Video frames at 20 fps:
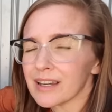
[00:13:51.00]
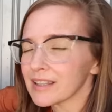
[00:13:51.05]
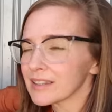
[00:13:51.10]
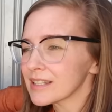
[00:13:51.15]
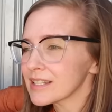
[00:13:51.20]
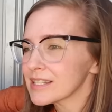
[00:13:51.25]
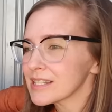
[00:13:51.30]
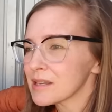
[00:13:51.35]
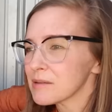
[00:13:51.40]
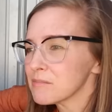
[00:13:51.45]

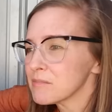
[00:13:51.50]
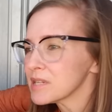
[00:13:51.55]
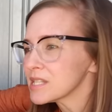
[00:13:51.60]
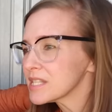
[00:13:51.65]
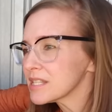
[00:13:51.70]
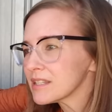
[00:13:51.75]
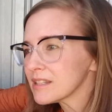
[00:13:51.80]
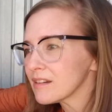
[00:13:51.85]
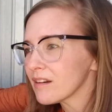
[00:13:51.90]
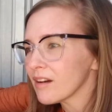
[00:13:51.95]
unless I
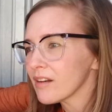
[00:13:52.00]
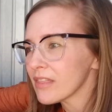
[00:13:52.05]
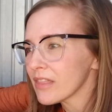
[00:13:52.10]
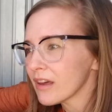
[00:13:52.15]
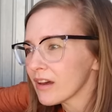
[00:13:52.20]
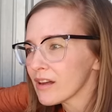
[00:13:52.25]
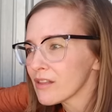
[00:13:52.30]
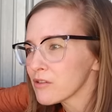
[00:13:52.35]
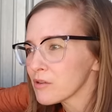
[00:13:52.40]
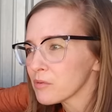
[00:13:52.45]
missed it on
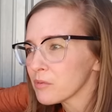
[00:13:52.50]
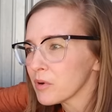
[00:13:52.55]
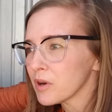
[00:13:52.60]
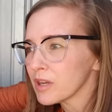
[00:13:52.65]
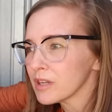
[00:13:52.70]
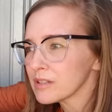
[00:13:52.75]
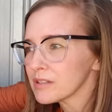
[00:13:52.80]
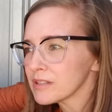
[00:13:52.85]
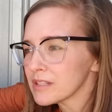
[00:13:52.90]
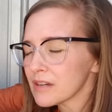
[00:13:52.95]
the other
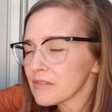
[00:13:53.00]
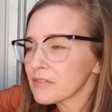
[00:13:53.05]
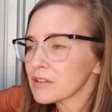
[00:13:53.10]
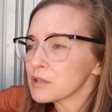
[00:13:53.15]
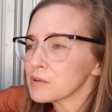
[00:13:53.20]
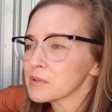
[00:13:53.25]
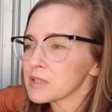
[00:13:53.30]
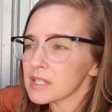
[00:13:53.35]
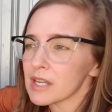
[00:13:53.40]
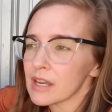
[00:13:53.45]
one,
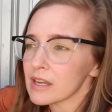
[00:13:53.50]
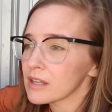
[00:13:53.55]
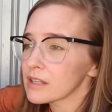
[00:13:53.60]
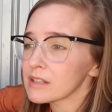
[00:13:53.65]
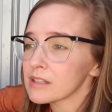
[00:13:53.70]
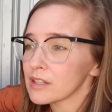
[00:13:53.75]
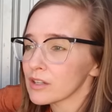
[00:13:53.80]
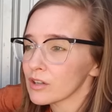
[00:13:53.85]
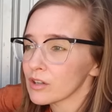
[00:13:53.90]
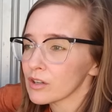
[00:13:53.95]
definitely was not
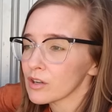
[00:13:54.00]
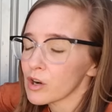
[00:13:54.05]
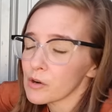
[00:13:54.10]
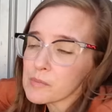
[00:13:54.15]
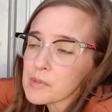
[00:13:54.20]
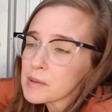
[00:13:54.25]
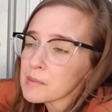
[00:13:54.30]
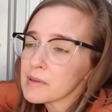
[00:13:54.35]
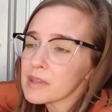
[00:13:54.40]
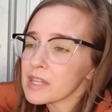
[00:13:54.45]
in here. Or
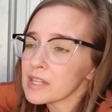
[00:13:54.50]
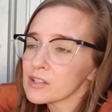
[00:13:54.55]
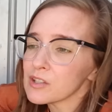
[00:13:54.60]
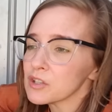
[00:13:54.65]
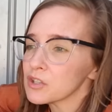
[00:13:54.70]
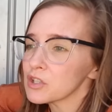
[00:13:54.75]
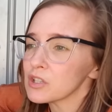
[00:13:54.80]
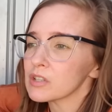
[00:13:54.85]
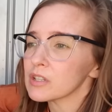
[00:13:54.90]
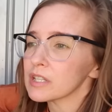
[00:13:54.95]
maybe they
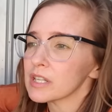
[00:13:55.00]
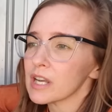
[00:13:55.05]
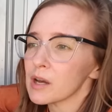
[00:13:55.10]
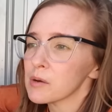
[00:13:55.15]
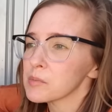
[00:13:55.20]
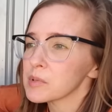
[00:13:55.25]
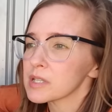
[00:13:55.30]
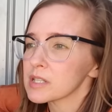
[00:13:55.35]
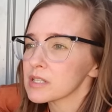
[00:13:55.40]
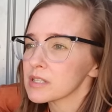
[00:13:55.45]
just took it
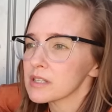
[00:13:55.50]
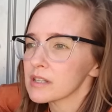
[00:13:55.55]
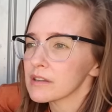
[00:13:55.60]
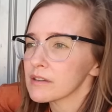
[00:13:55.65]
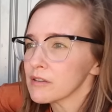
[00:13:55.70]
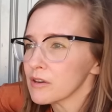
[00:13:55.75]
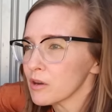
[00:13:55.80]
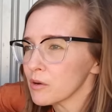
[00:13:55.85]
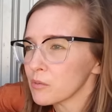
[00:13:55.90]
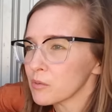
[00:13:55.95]
out because they
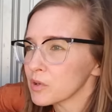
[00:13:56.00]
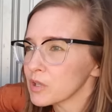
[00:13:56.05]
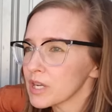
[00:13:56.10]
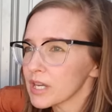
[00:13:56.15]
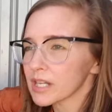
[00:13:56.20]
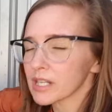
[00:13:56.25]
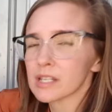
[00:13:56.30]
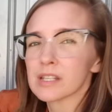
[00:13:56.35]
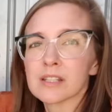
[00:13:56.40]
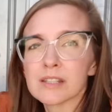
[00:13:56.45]
thought we're
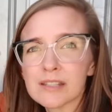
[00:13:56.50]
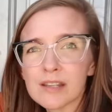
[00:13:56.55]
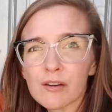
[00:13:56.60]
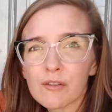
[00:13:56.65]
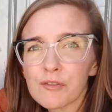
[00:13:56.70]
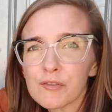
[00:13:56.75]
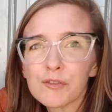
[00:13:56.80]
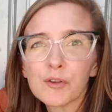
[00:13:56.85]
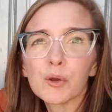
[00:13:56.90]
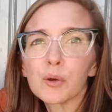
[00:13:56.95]
not going to
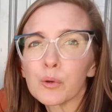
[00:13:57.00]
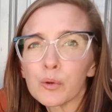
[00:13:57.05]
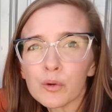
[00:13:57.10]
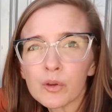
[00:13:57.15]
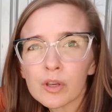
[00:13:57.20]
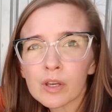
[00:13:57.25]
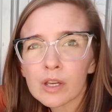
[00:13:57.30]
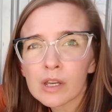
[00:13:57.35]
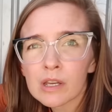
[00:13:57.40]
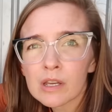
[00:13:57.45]
sell
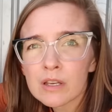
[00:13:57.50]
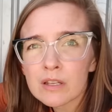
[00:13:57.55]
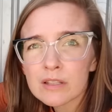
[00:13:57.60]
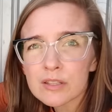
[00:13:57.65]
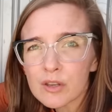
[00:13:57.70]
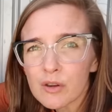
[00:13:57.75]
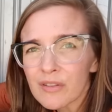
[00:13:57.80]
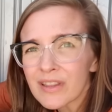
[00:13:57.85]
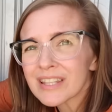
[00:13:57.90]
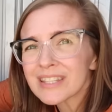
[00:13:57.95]
food.
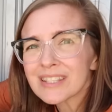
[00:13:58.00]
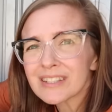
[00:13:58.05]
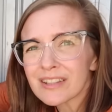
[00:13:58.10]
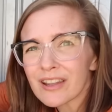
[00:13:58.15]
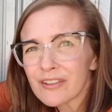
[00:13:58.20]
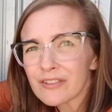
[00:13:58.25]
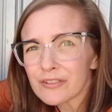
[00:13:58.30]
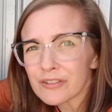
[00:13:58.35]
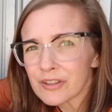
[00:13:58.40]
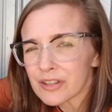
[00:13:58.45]
So that's
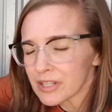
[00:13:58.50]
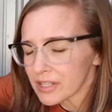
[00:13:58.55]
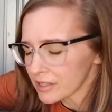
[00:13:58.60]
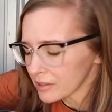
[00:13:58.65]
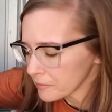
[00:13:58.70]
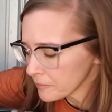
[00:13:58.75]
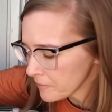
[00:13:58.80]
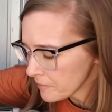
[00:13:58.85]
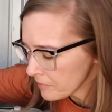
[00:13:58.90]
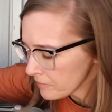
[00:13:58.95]
another
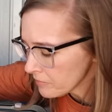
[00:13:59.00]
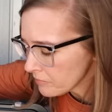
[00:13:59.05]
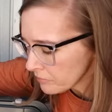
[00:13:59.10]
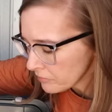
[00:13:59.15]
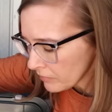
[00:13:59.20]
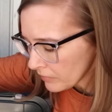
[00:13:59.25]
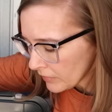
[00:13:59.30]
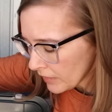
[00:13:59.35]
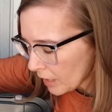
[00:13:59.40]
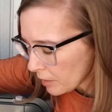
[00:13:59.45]

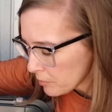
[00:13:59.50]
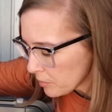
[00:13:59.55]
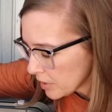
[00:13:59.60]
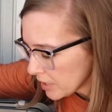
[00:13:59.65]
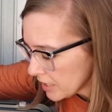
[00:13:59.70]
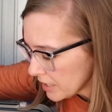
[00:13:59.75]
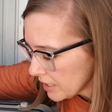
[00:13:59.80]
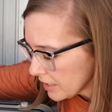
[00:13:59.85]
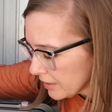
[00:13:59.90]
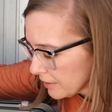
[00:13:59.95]
thing.
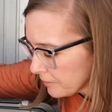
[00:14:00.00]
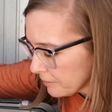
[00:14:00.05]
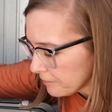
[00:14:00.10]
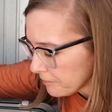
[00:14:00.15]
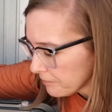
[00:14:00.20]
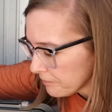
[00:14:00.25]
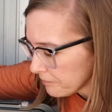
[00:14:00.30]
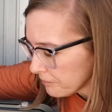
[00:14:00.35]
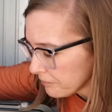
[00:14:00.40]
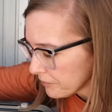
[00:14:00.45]
But
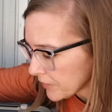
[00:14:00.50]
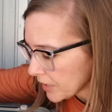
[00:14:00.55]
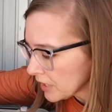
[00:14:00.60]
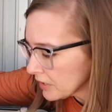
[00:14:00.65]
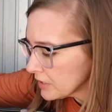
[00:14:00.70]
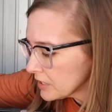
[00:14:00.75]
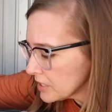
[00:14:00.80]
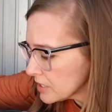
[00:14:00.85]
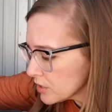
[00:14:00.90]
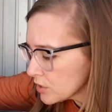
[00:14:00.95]
um,
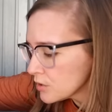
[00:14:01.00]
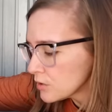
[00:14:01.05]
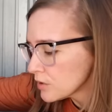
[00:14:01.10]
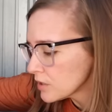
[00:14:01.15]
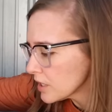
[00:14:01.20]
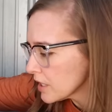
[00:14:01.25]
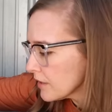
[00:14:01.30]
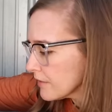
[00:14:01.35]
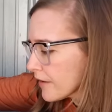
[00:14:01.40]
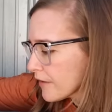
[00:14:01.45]
cleanest
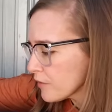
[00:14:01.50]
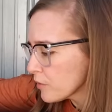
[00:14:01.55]
unit I've